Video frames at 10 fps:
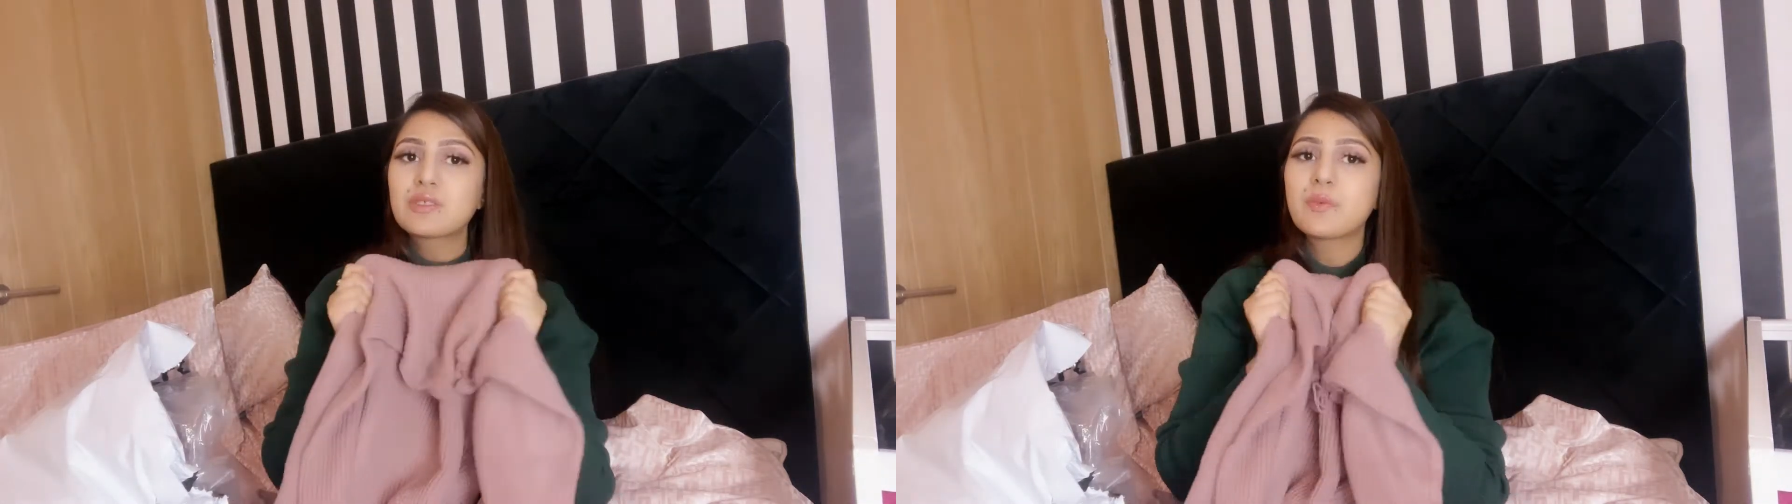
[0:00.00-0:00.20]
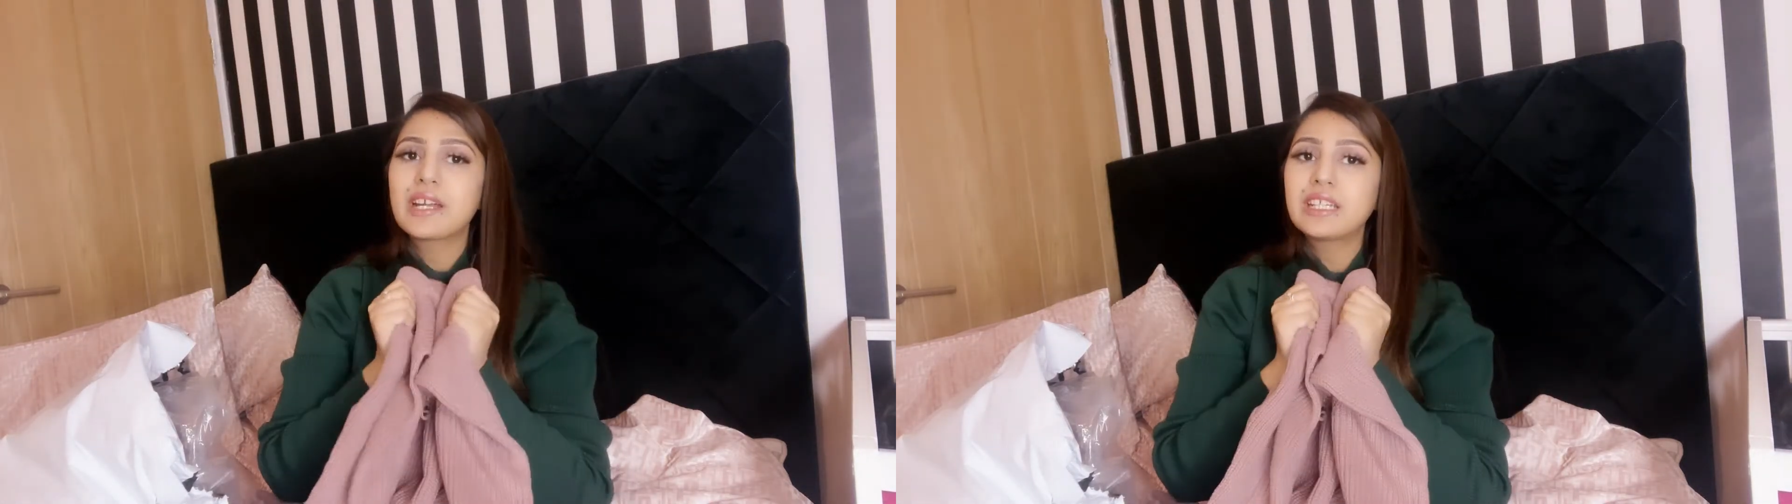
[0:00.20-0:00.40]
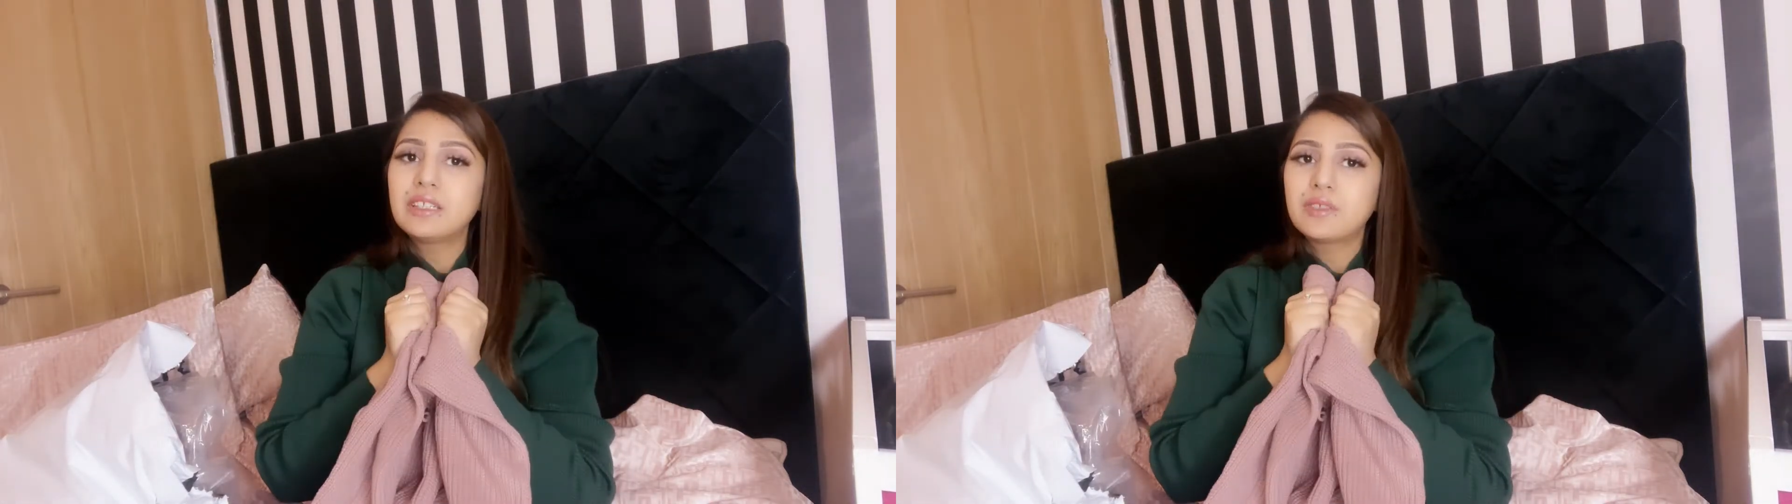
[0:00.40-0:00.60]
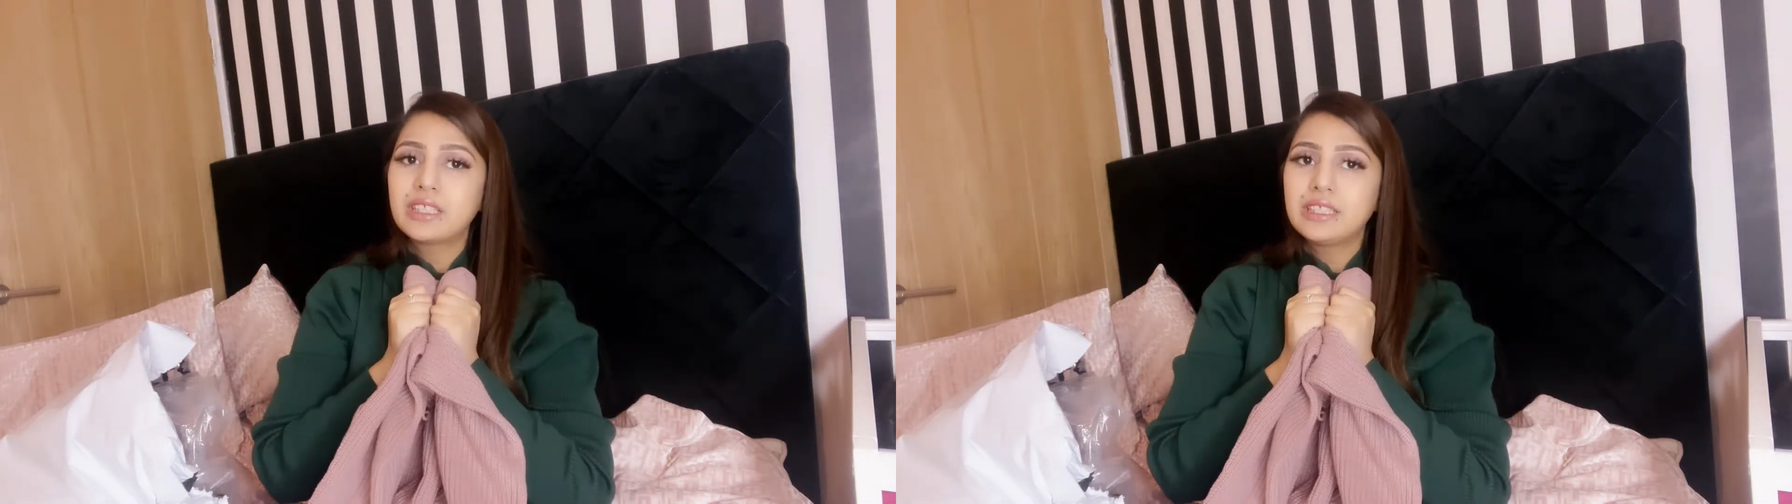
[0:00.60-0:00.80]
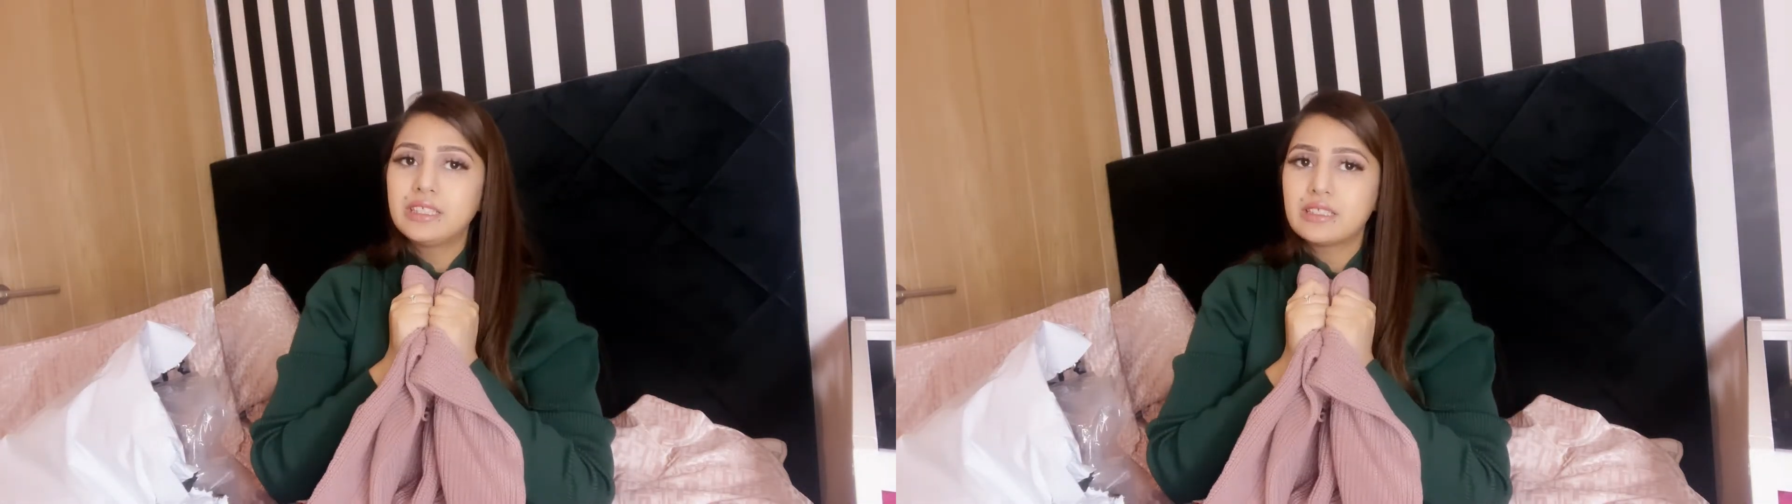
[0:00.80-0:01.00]

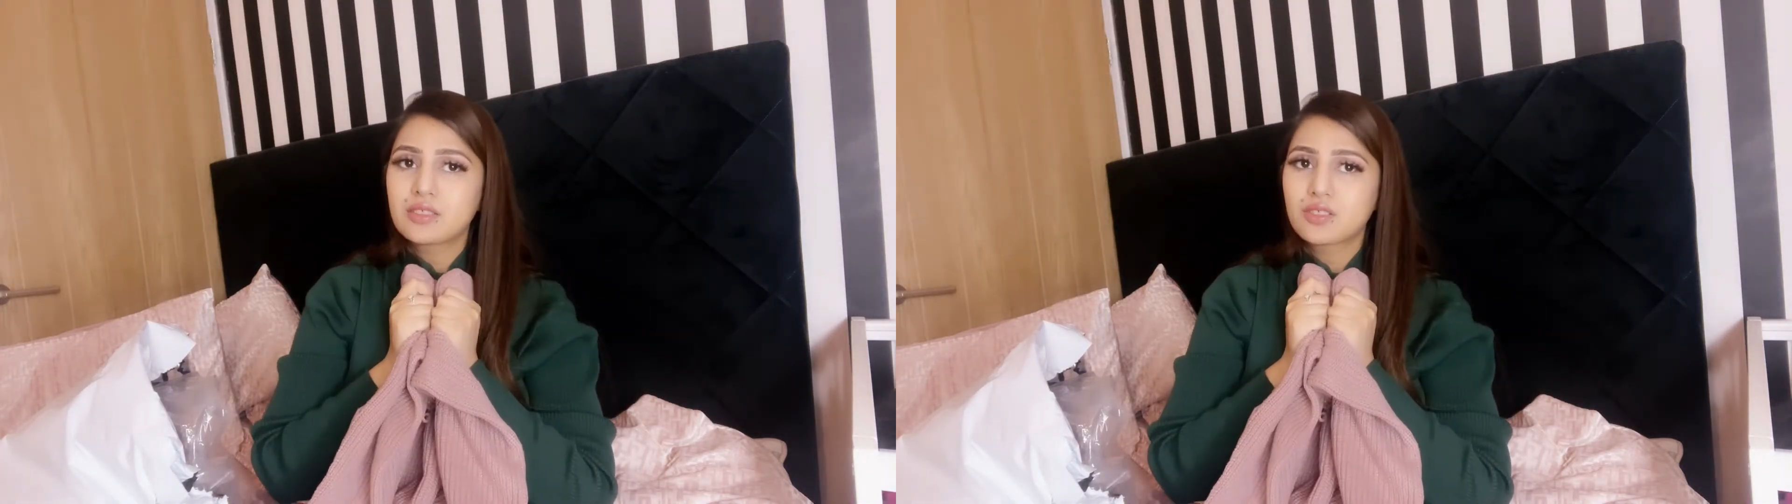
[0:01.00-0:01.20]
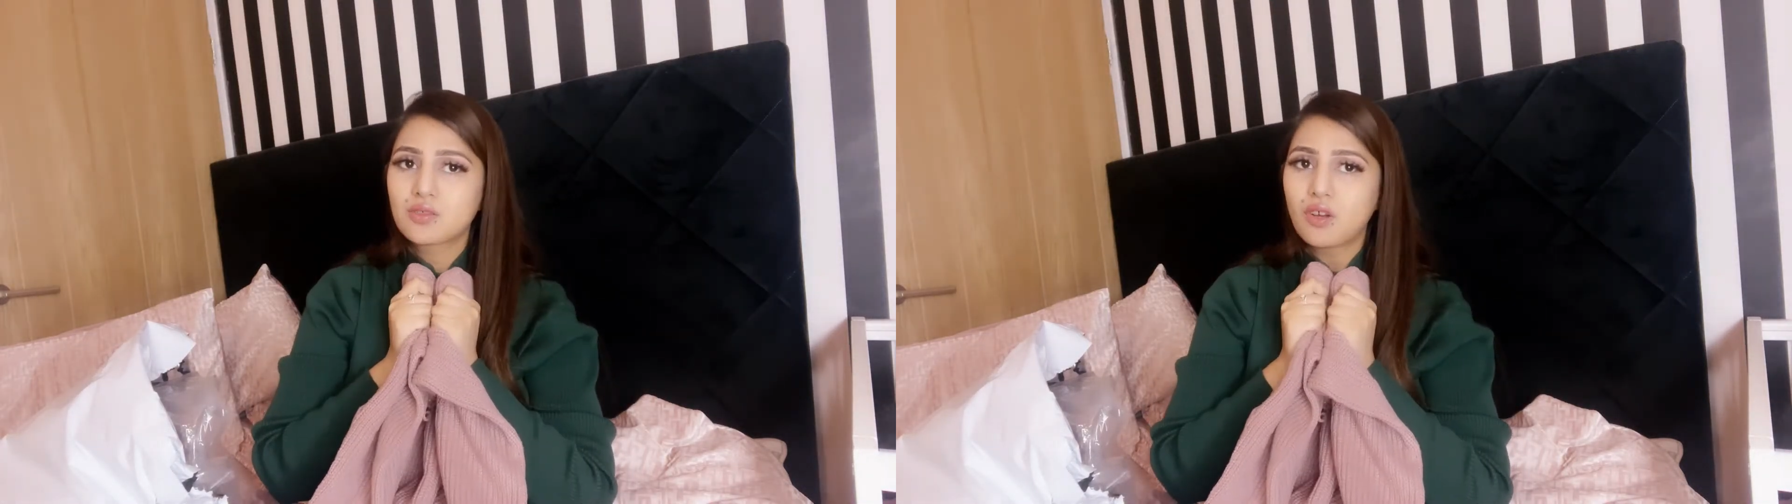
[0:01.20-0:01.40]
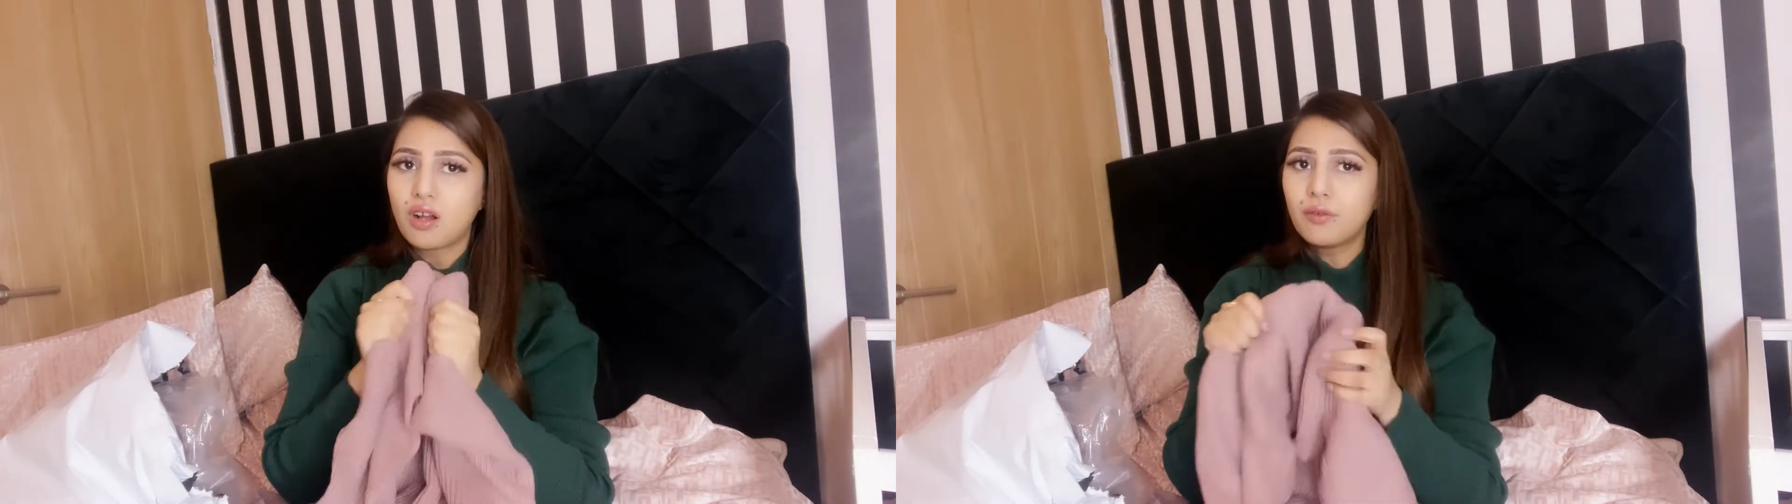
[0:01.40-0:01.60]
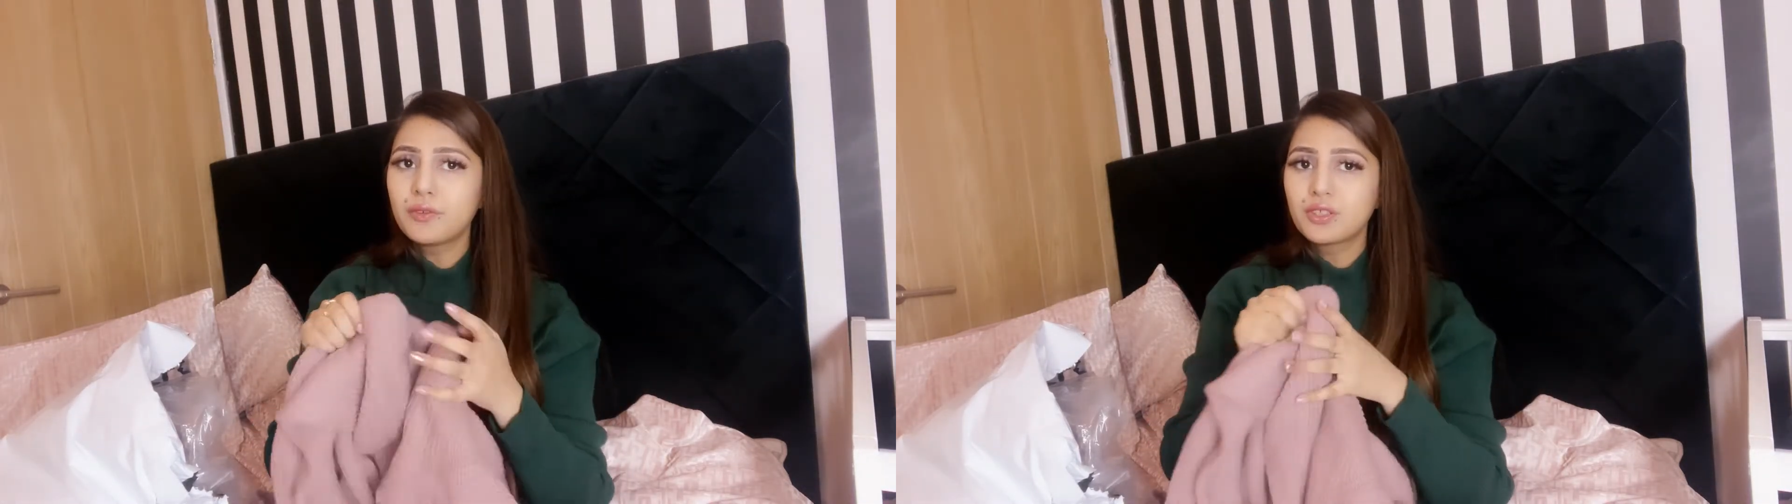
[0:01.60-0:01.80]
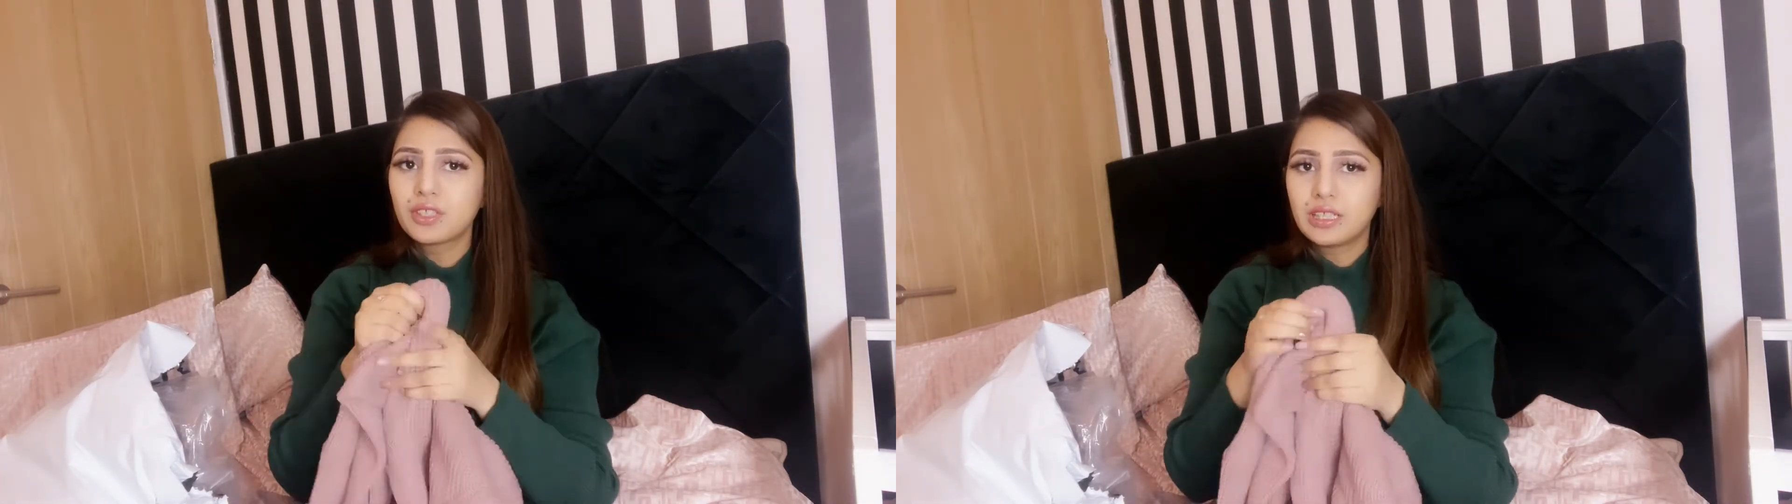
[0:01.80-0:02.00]
very soft,